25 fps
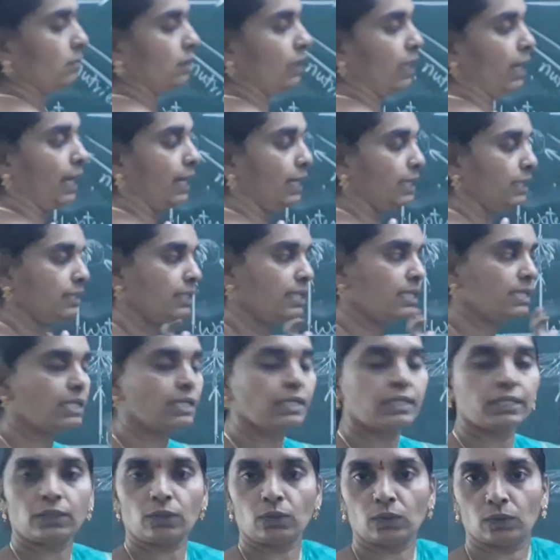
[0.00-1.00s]
And the
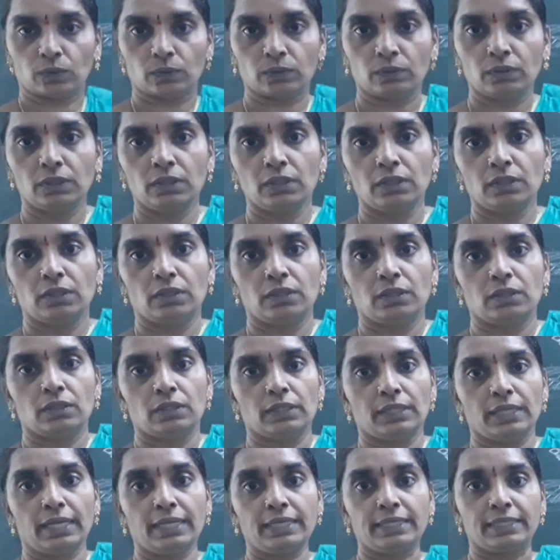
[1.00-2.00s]
crow,
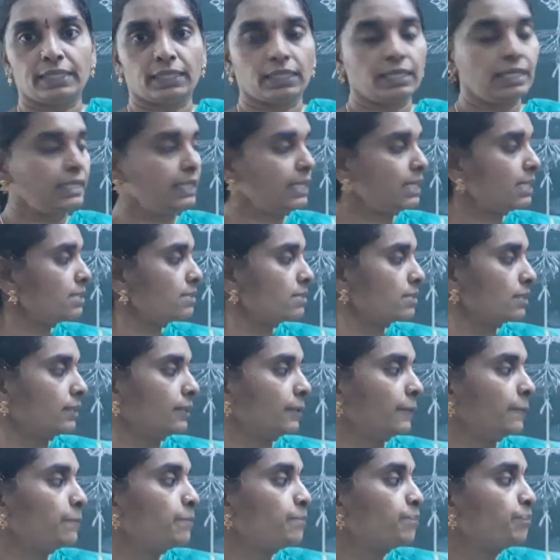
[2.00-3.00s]
it is
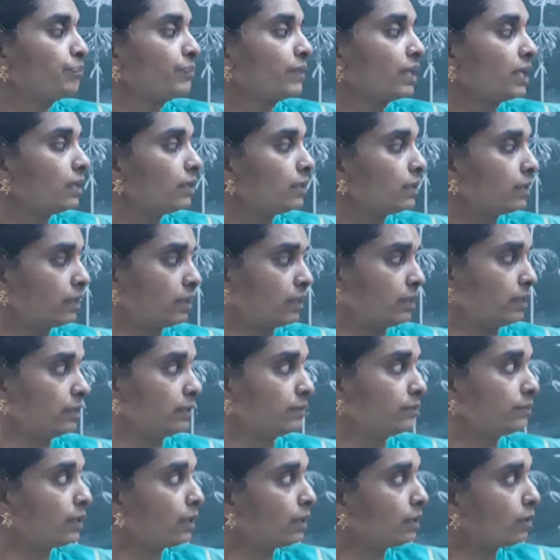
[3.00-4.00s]

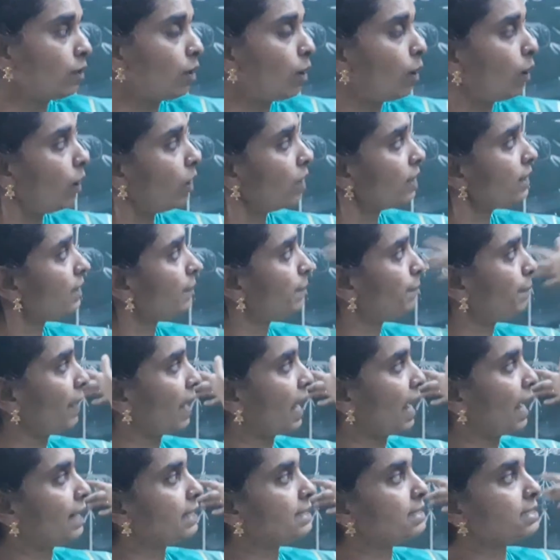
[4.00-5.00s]
all the
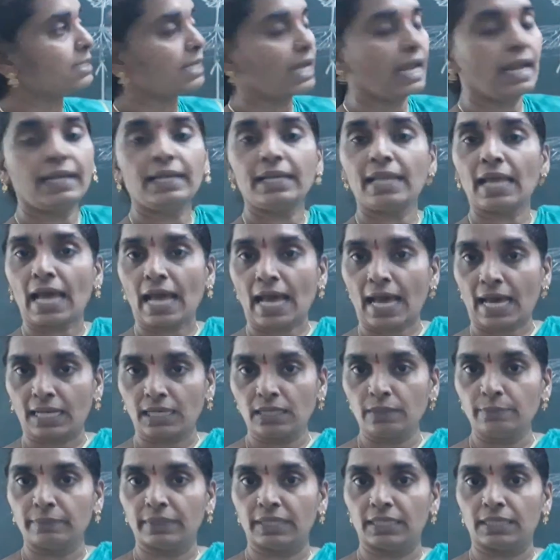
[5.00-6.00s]
plants and
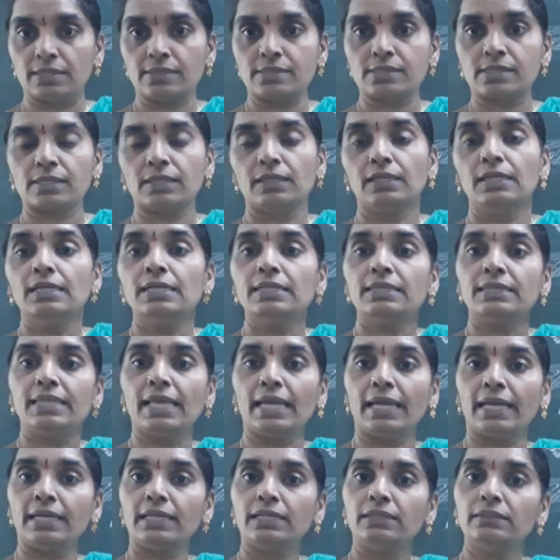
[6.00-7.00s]
animals,
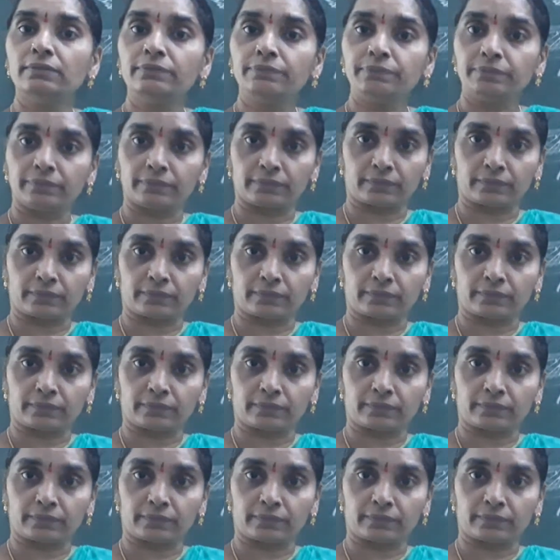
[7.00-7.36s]
they